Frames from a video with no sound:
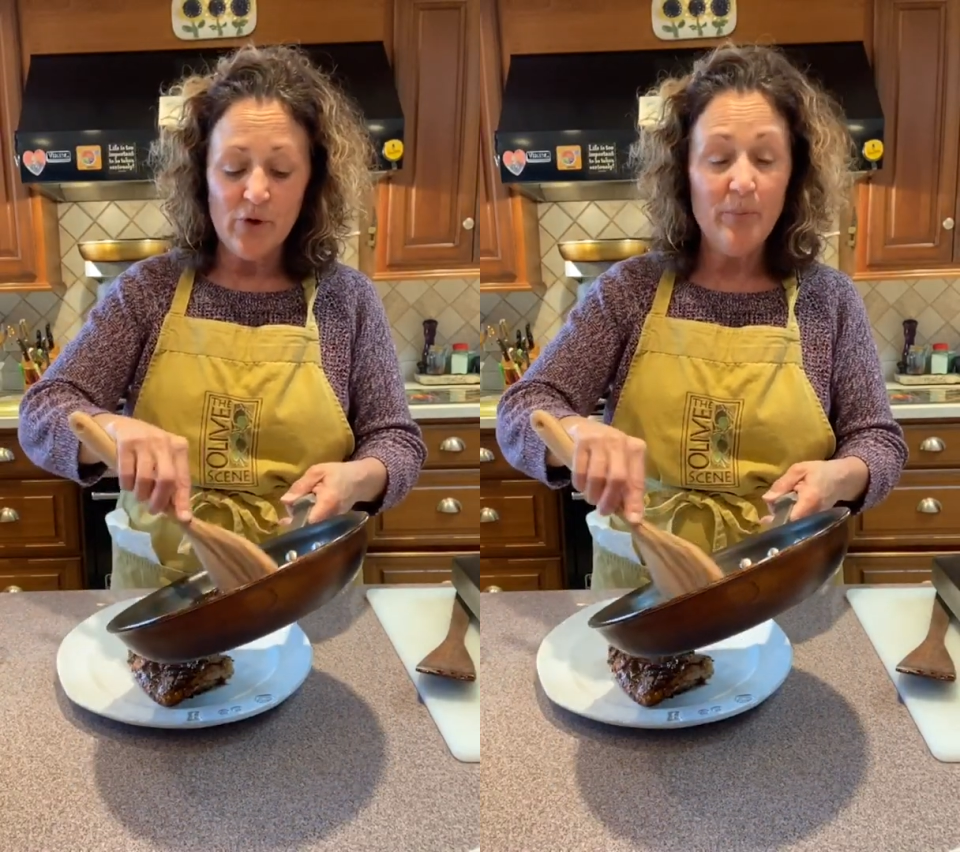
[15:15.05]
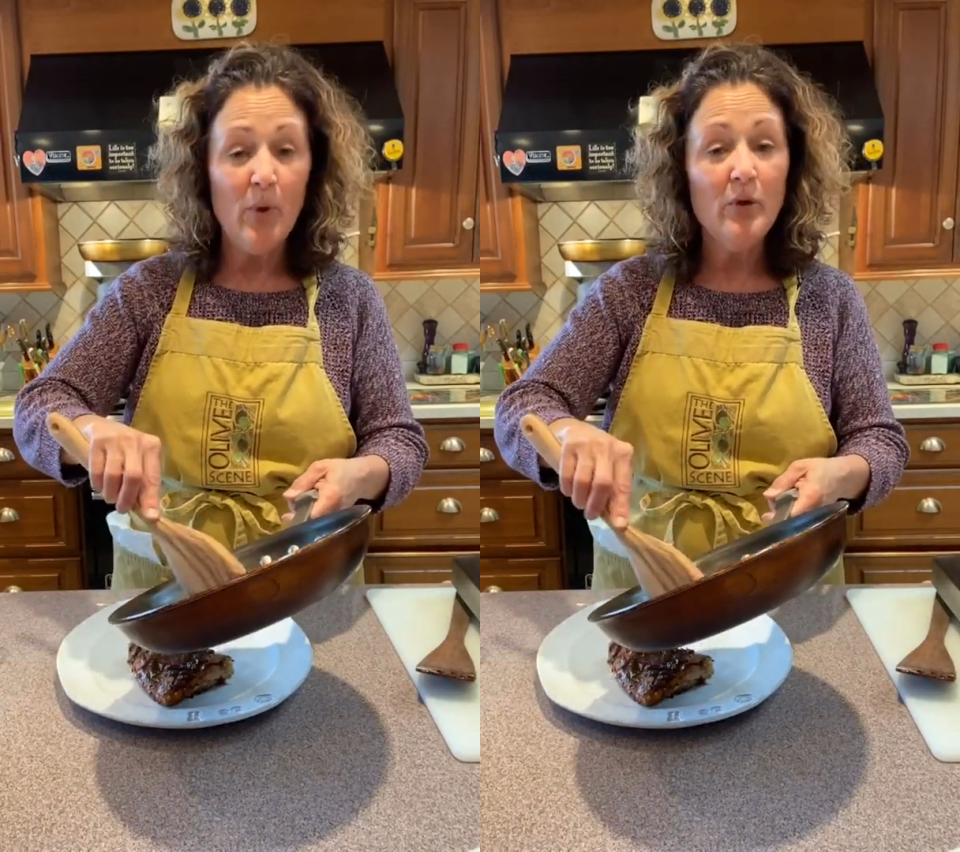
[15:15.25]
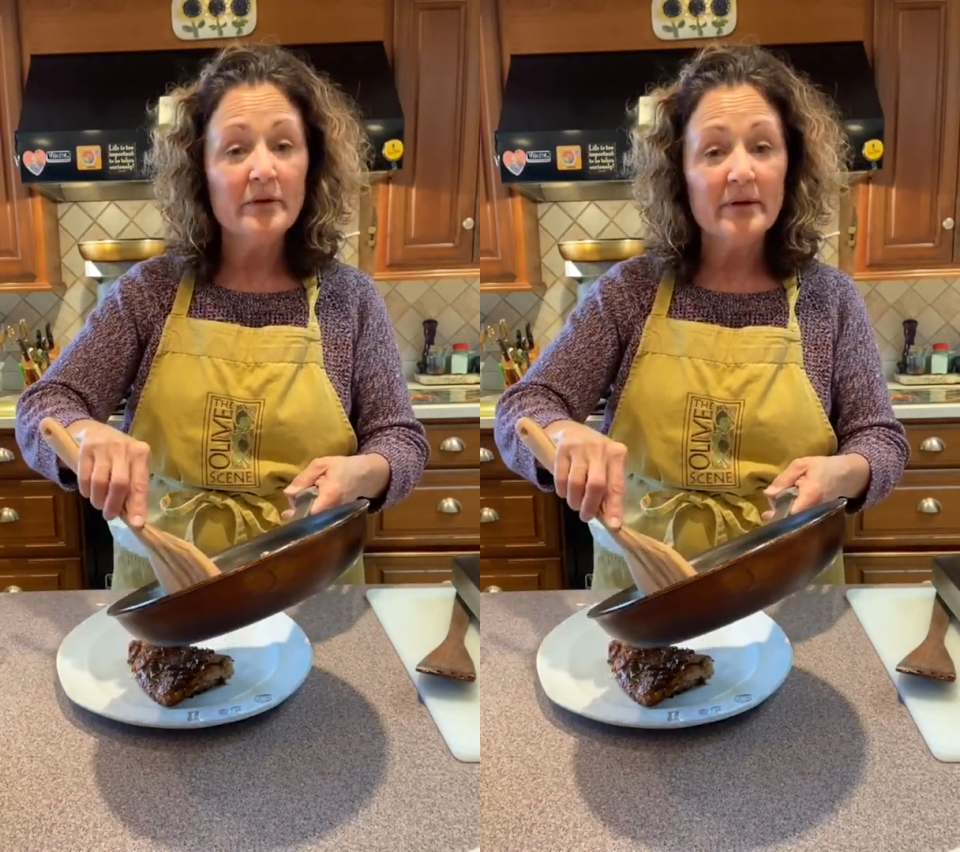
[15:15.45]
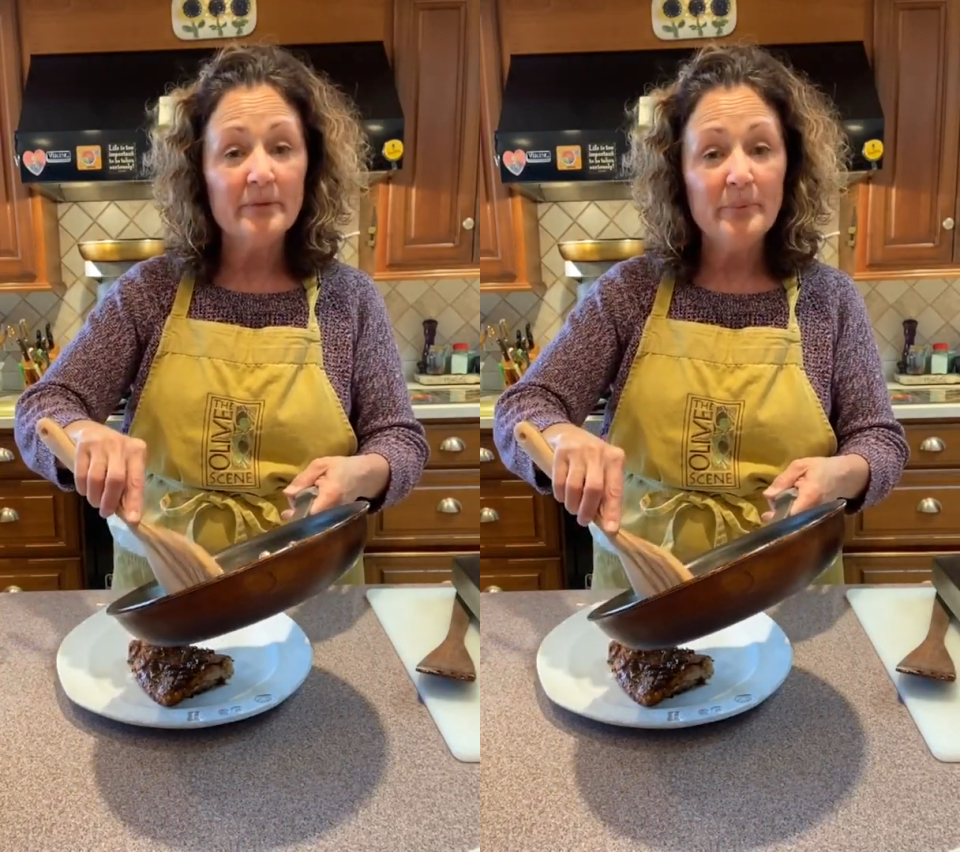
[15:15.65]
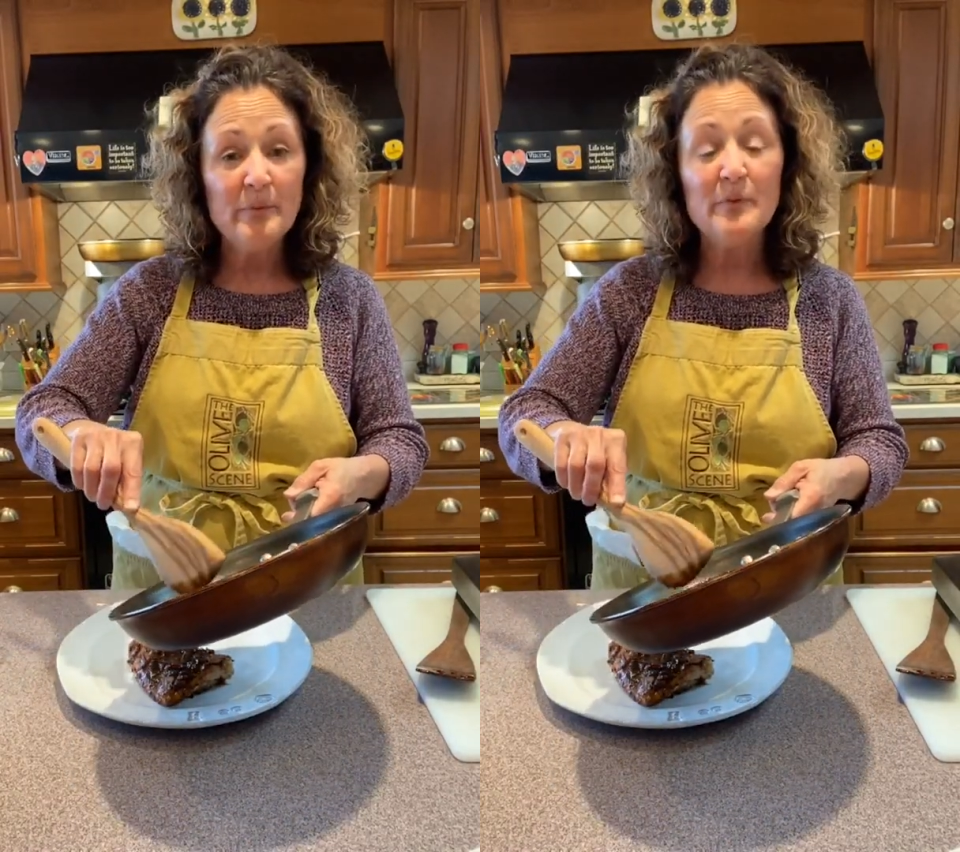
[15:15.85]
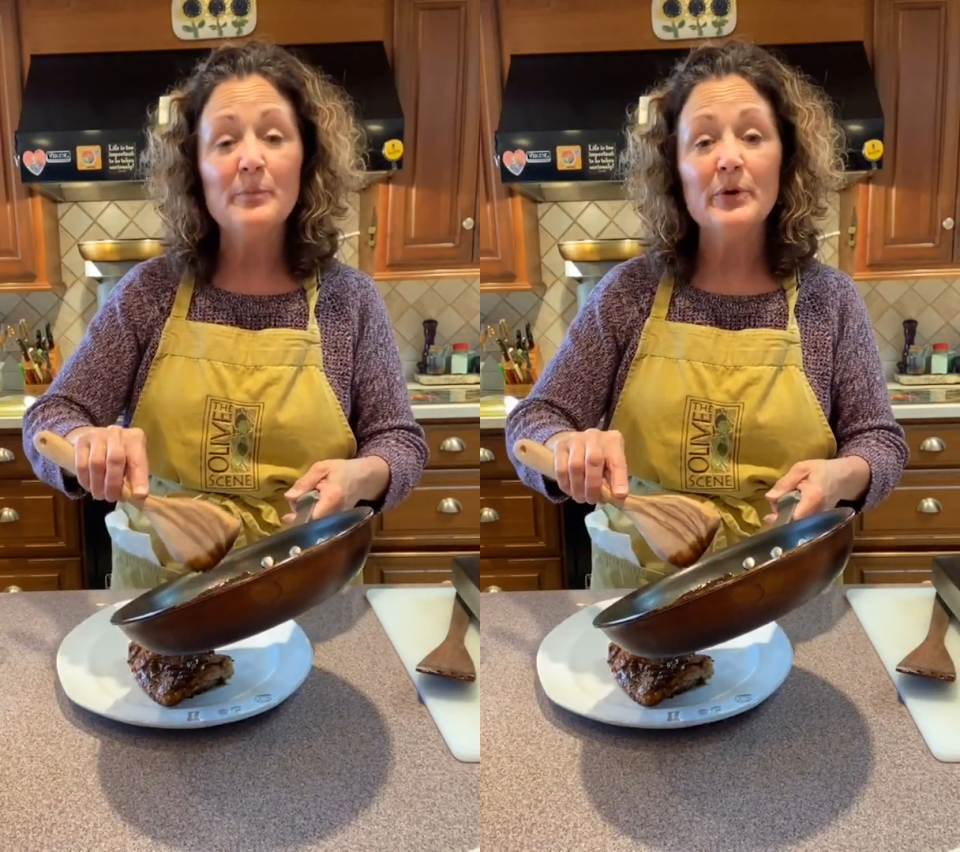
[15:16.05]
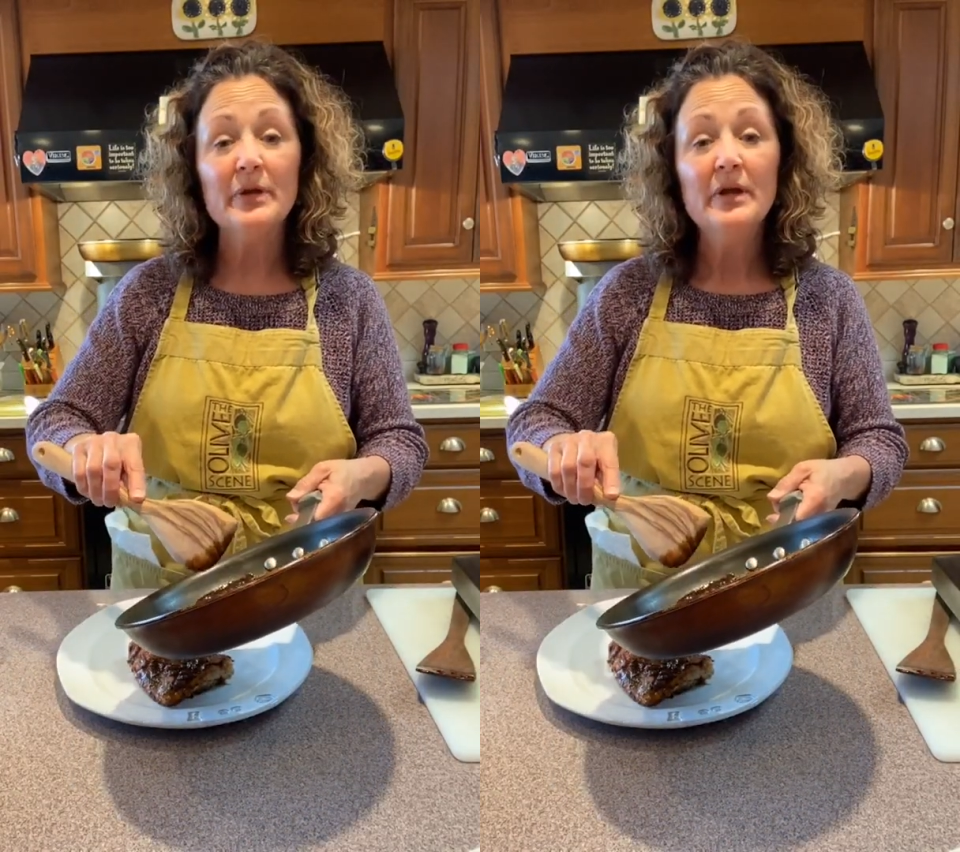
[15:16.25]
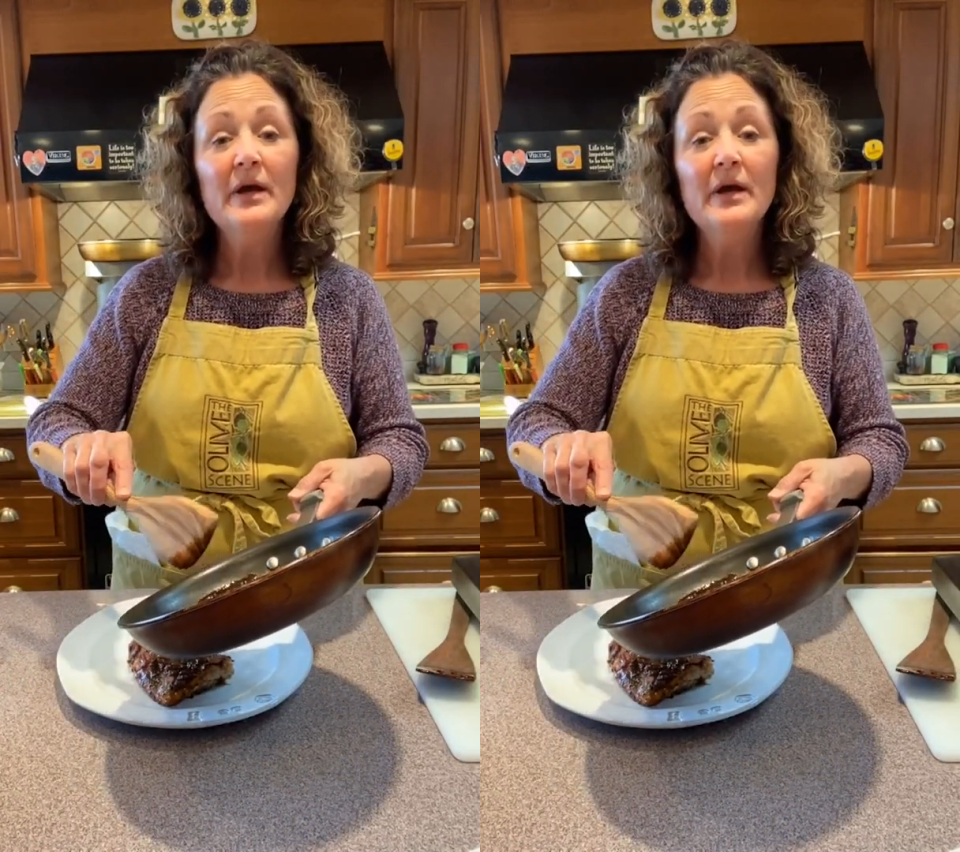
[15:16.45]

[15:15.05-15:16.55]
a bowl and let people put